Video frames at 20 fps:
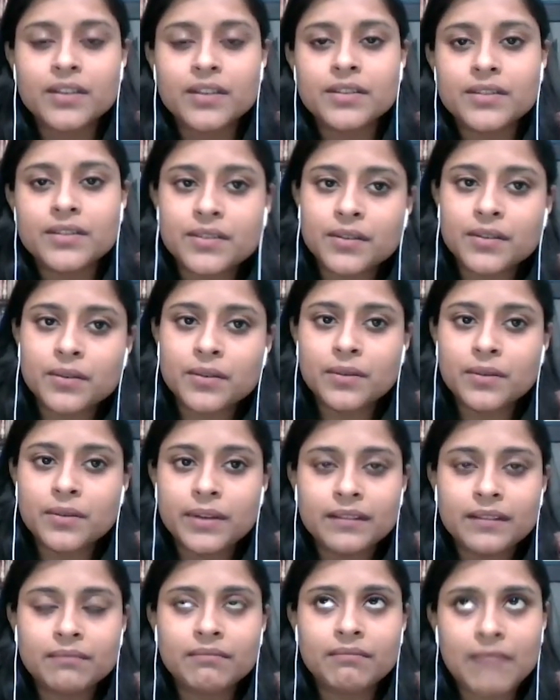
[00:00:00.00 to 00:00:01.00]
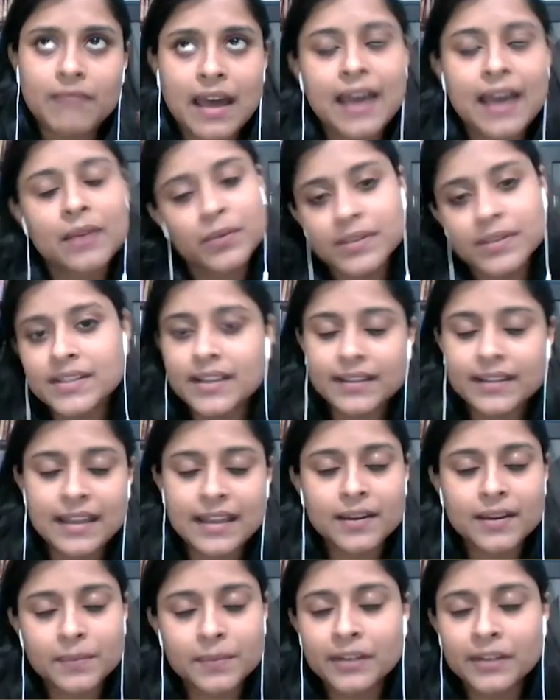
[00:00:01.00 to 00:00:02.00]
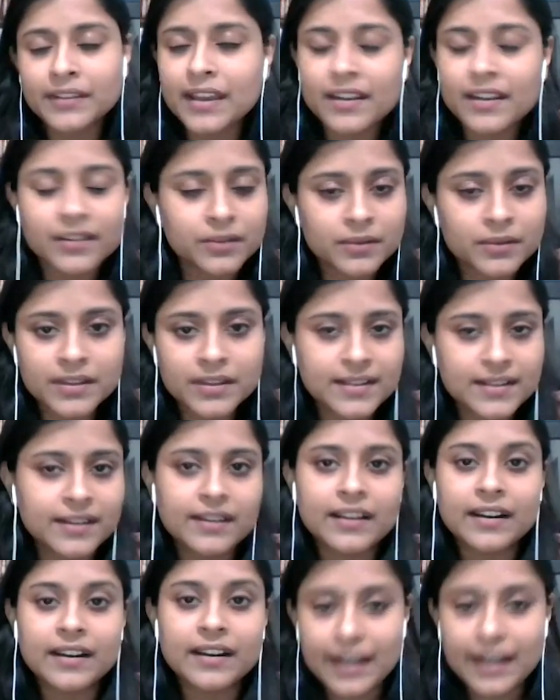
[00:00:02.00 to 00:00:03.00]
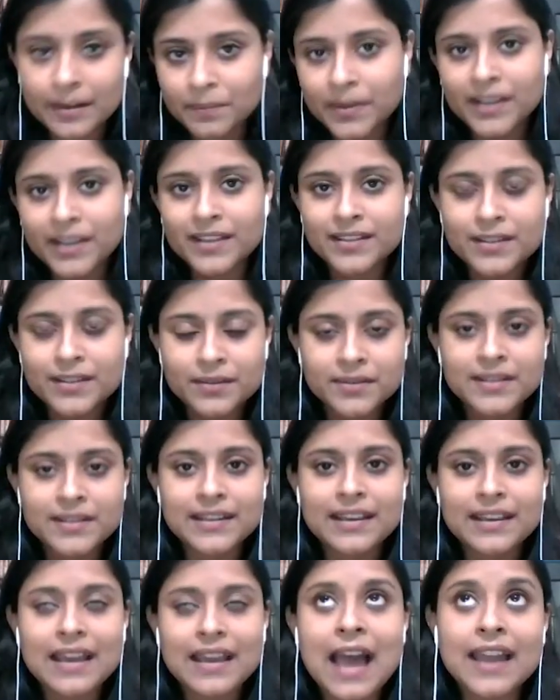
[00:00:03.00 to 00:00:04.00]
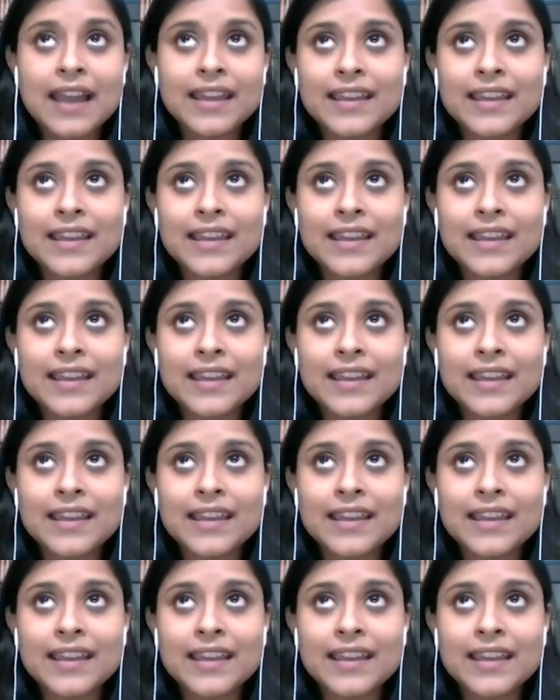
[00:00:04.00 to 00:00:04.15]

So I would say Dehradun is a great place to stay.